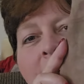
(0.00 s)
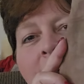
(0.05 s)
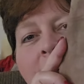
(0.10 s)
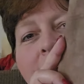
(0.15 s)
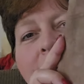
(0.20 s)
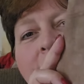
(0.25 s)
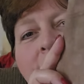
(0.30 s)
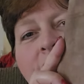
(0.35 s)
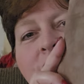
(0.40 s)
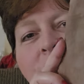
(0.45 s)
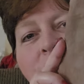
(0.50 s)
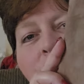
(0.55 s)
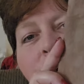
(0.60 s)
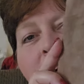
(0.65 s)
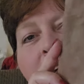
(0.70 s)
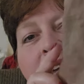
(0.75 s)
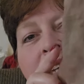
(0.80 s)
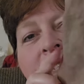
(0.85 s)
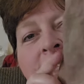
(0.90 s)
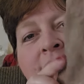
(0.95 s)
and so
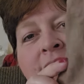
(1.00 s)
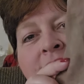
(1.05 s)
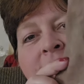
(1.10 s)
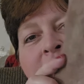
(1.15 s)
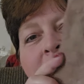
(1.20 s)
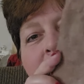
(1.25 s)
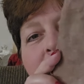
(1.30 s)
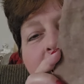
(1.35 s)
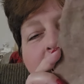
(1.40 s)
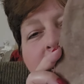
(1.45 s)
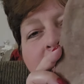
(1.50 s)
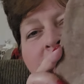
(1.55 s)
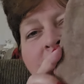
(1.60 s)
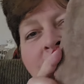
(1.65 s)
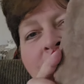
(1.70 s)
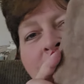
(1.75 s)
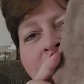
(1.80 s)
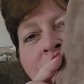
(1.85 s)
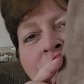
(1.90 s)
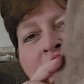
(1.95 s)
I decided
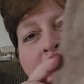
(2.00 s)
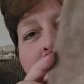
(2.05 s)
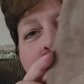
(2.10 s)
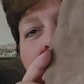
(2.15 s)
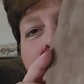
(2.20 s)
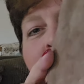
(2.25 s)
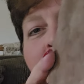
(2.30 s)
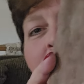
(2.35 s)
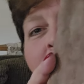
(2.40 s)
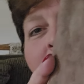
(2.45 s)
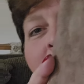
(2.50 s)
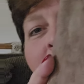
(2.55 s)
to just